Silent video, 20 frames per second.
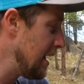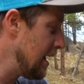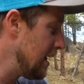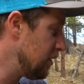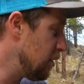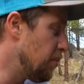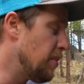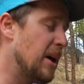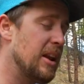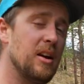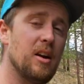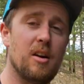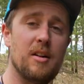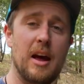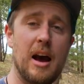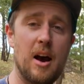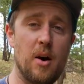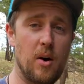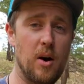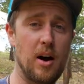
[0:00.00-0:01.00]
depending on
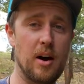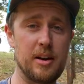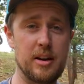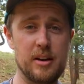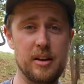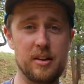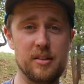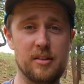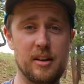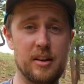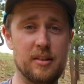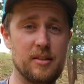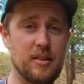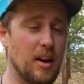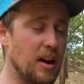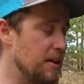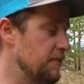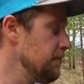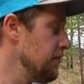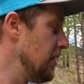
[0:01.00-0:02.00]
how hot it is
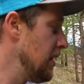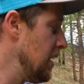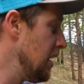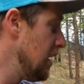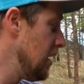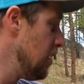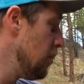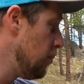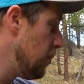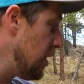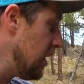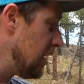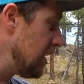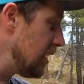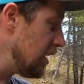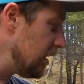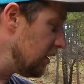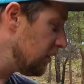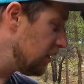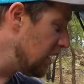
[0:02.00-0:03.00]
outside. But
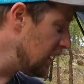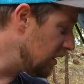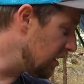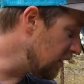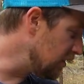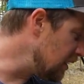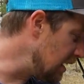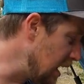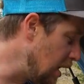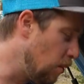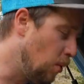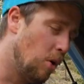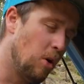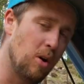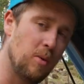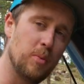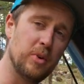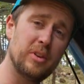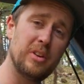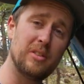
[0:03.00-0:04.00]
it doesn't get
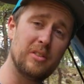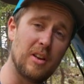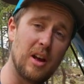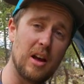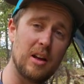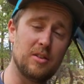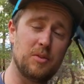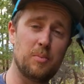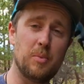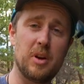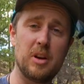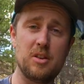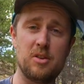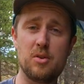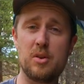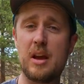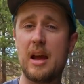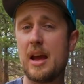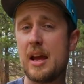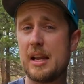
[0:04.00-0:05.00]
warm, which is nice, but you
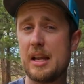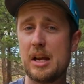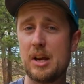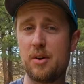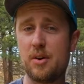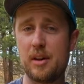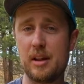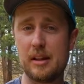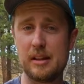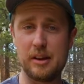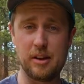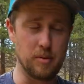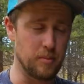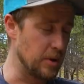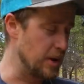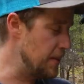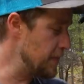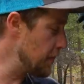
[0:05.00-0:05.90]
can hear it a little bit.